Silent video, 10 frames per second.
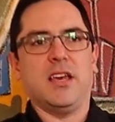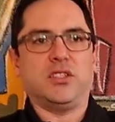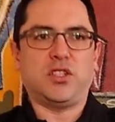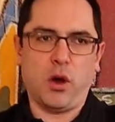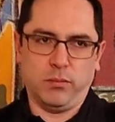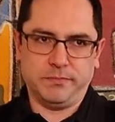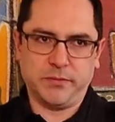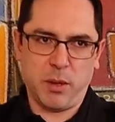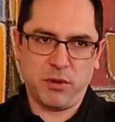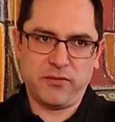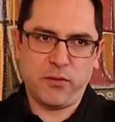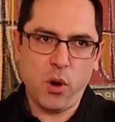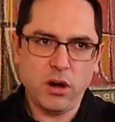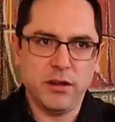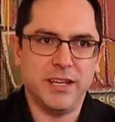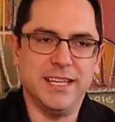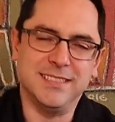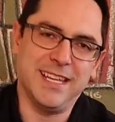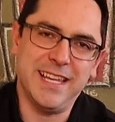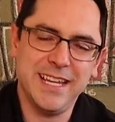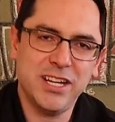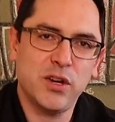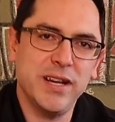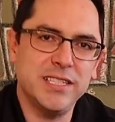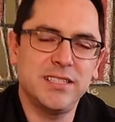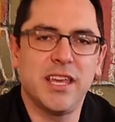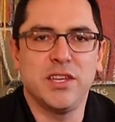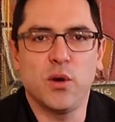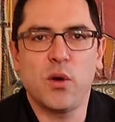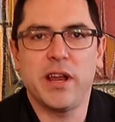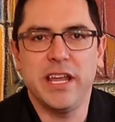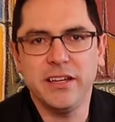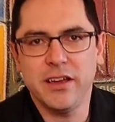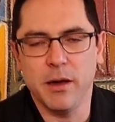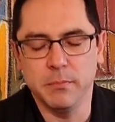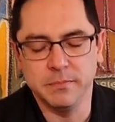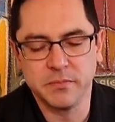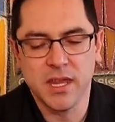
So number four is increase your income.